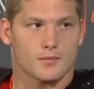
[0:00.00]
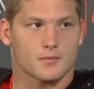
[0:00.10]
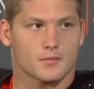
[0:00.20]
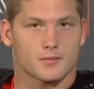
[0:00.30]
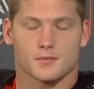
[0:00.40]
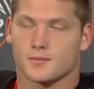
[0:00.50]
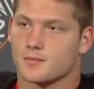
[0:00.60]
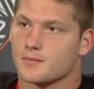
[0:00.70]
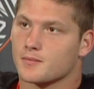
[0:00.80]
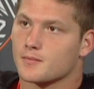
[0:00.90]
Dylan, last
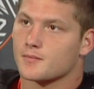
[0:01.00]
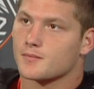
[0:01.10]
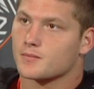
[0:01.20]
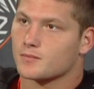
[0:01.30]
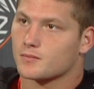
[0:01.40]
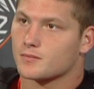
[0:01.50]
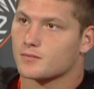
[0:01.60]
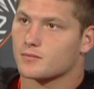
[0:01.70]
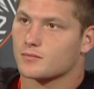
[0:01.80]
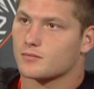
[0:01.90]
season you recovered a
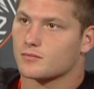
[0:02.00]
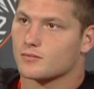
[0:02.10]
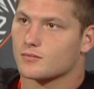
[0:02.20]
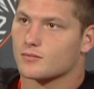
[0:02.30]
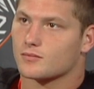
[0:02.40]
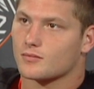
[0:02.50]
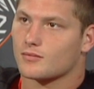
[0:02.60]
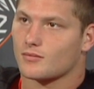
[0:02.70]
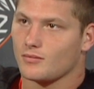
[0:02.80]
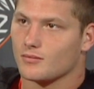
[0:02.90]
ton of fumbles.
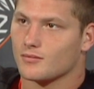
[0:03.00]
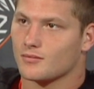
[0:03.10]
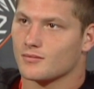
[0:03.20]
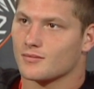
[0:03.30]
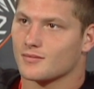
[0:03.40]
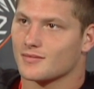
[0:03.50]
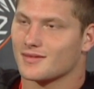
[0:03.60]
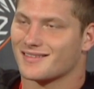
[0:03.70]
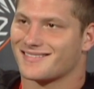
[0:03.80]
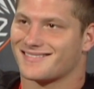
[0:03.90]
Tonight you got
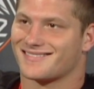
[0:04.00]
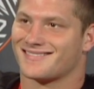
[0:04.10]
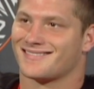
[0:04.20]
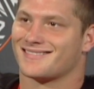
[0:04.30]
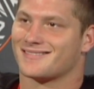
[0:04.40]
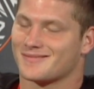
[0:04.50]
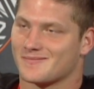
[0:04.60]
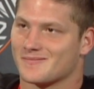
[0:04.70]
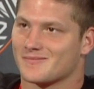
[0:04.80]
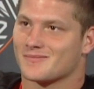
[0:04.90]
back on top of one. How'd
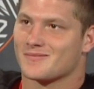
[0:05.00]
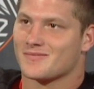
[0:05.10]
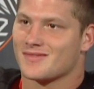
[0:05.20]
that feel?